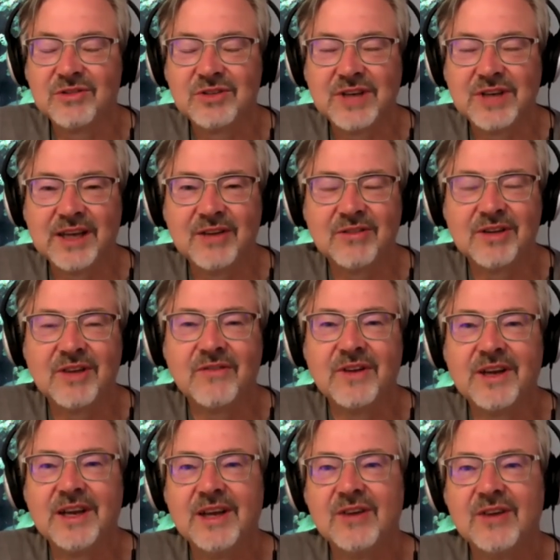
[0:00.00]
check out
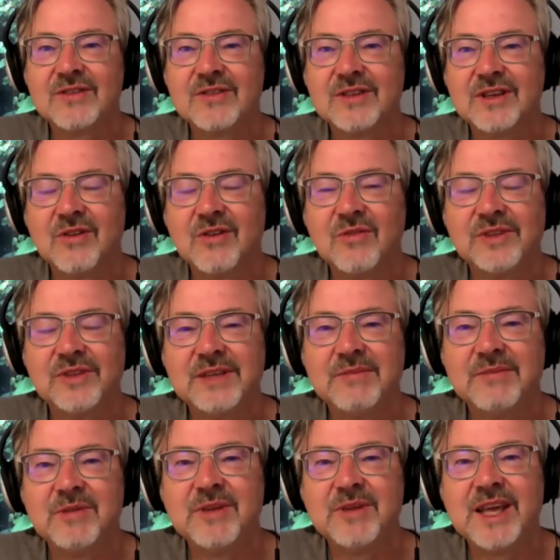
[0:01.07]
Covenant House, and hopefully
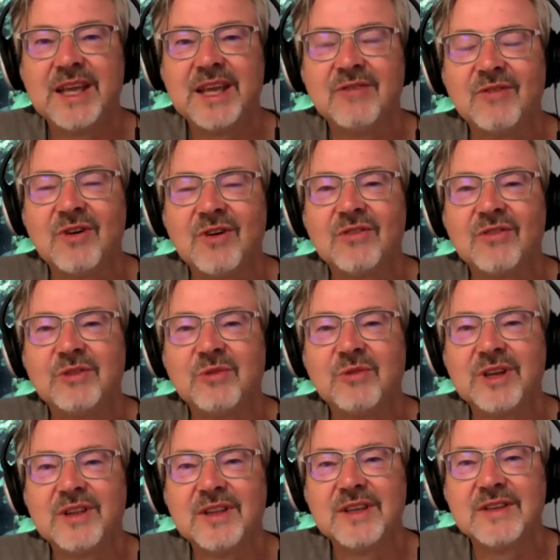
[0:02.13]
maybe get involved in
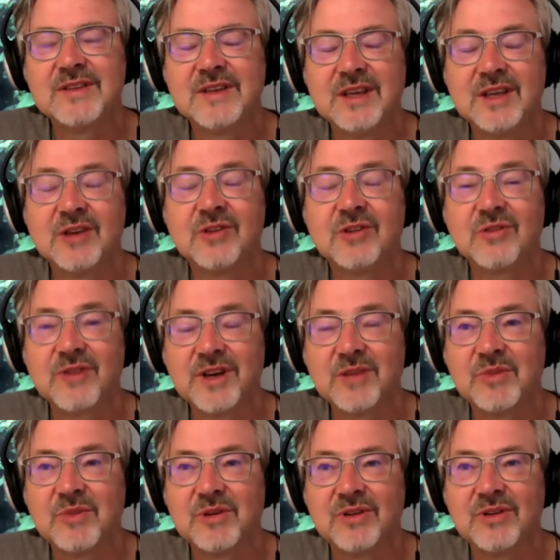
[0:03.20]
one of these
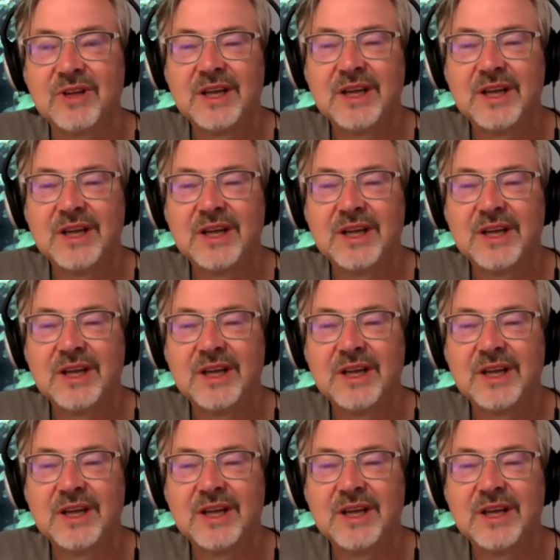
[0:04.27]
incredible,